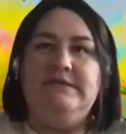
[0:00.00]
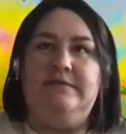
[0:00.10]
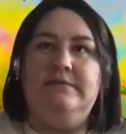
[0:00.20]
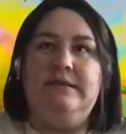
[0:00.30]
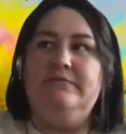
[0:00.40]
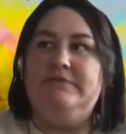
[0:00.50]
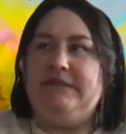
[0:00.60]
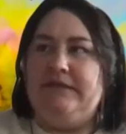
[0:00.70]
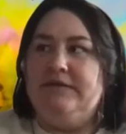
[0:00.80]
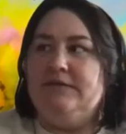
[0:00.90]
it
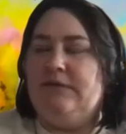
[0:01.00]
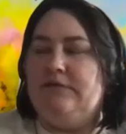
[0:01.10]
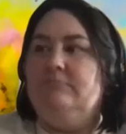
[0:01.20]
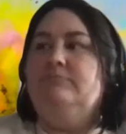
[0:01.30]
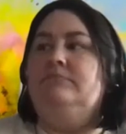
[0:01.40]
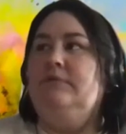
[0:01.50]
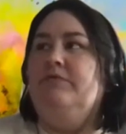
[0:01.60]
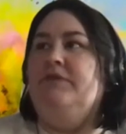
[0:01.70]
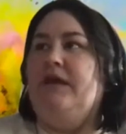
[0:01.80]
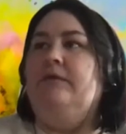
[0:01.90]
as well.
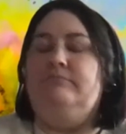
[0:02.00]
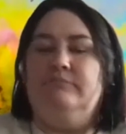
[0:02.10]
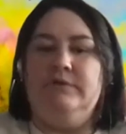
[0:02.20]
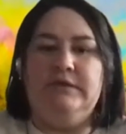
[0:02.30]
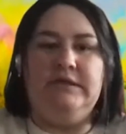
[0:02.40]
Loved that. Really